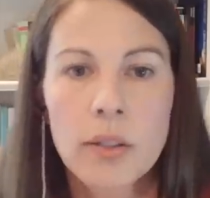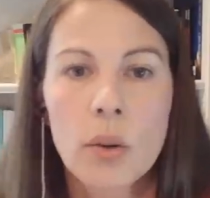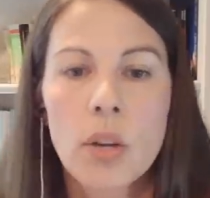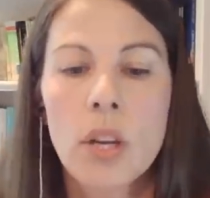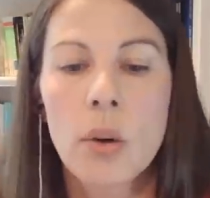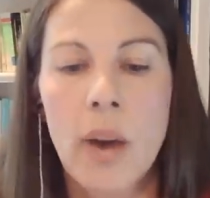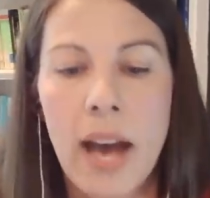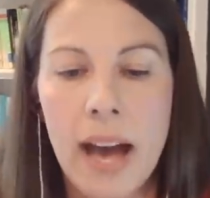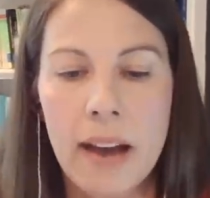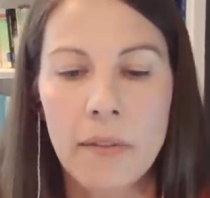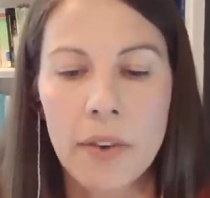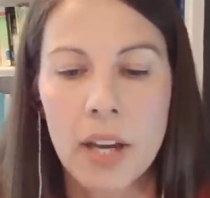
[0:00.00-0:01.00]
So you
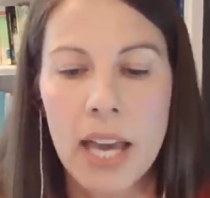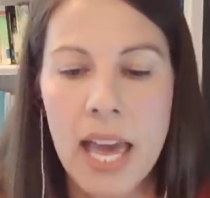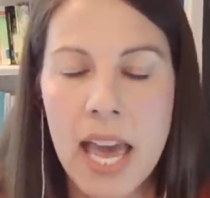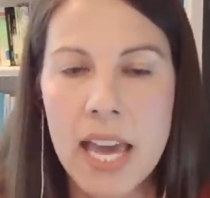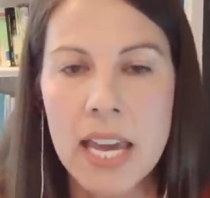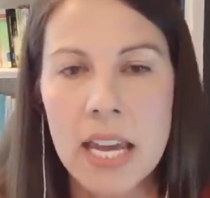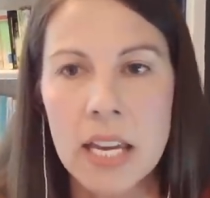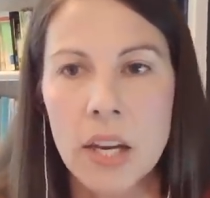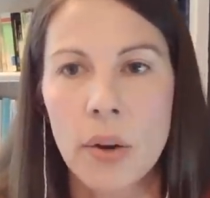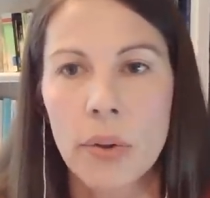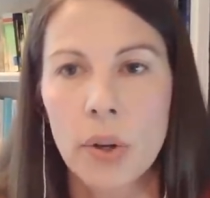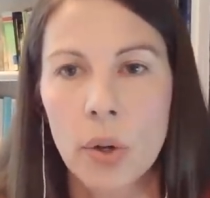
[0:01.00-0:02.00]
have hanging, you
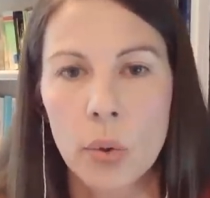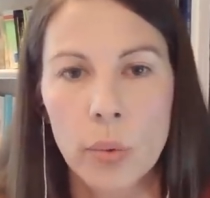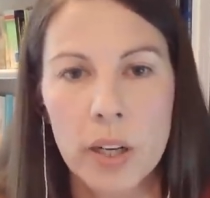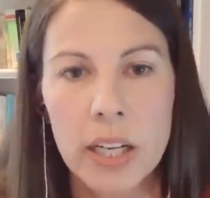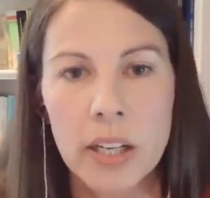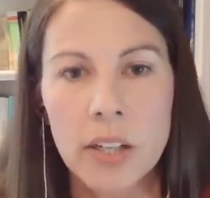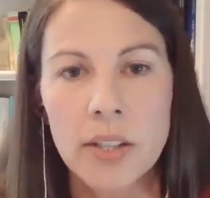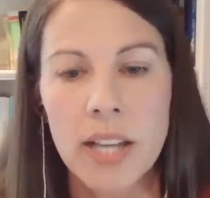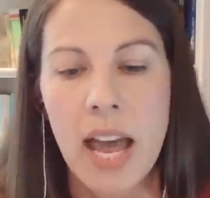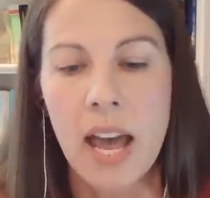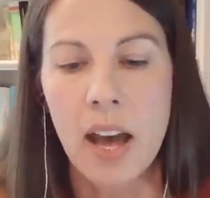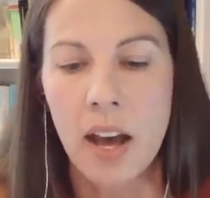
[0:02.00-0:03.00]
know, the careers
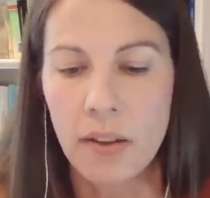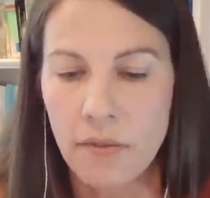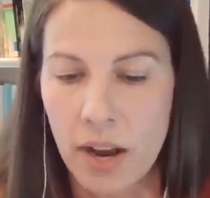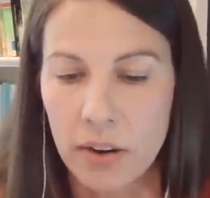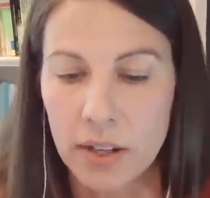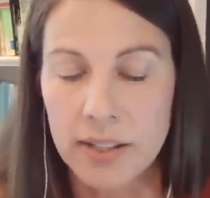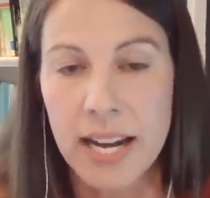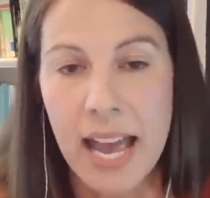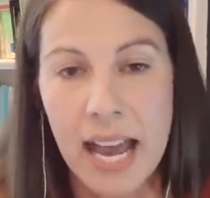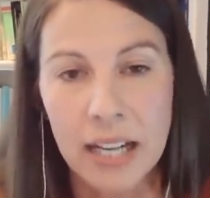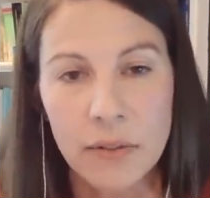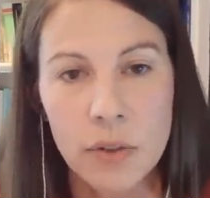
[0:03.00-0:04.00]
of veterans and
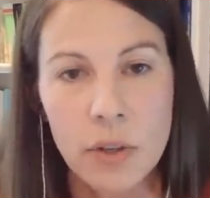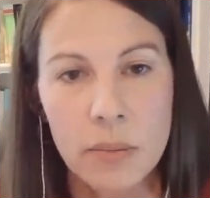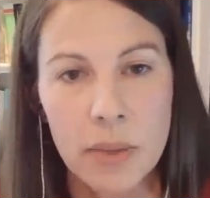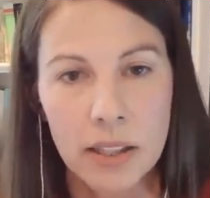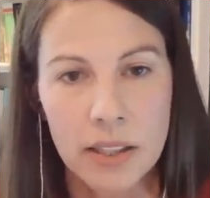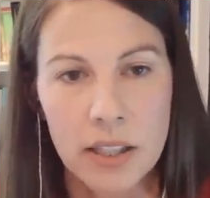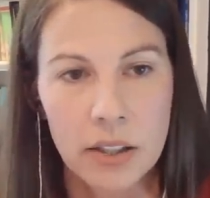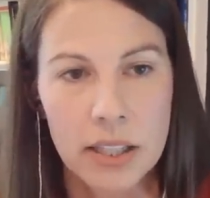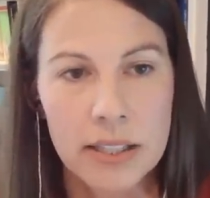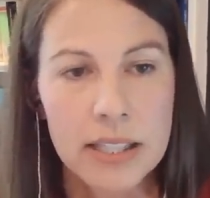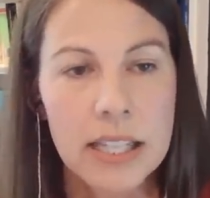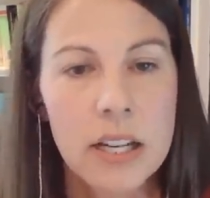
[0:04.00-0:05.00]
active duty
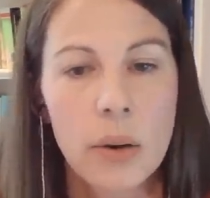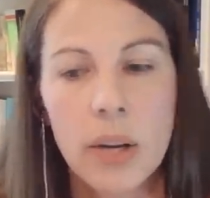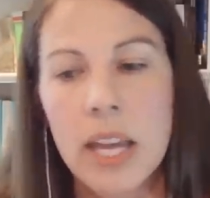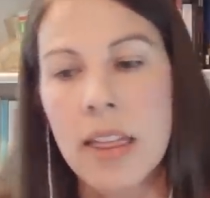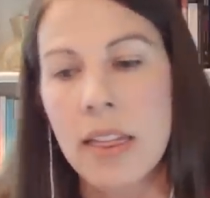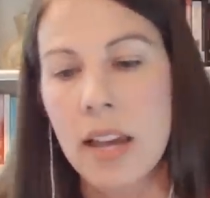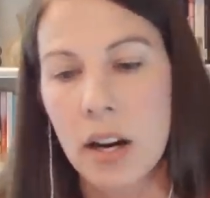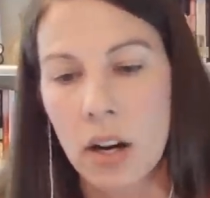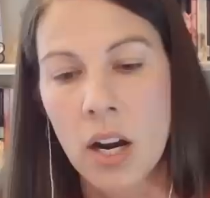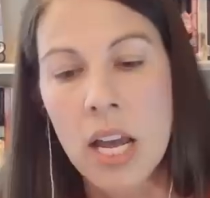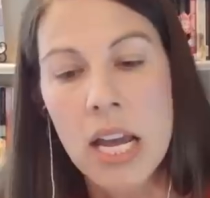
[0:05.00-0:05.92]
militaries, you know, in there.